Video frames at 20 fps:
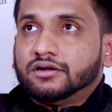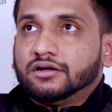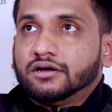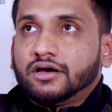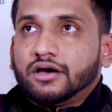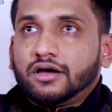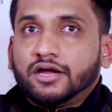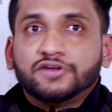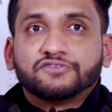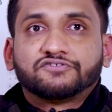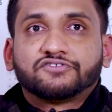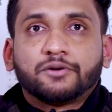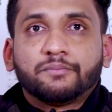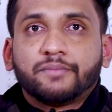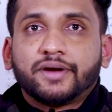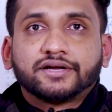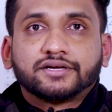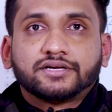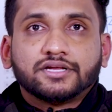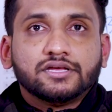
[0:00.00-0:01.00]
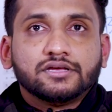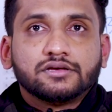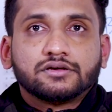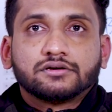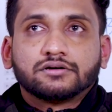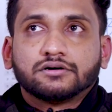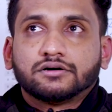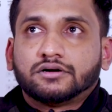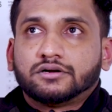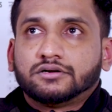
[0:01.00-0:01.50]

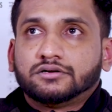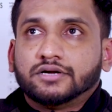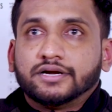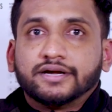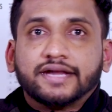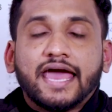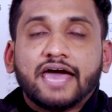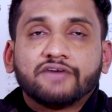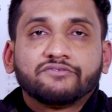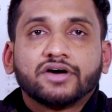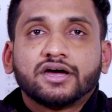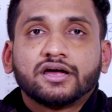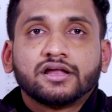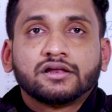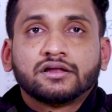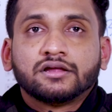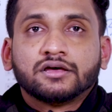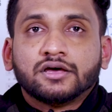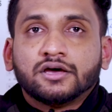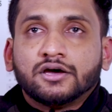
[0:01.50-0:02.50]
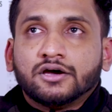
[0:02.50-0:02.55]
informatic, and naval.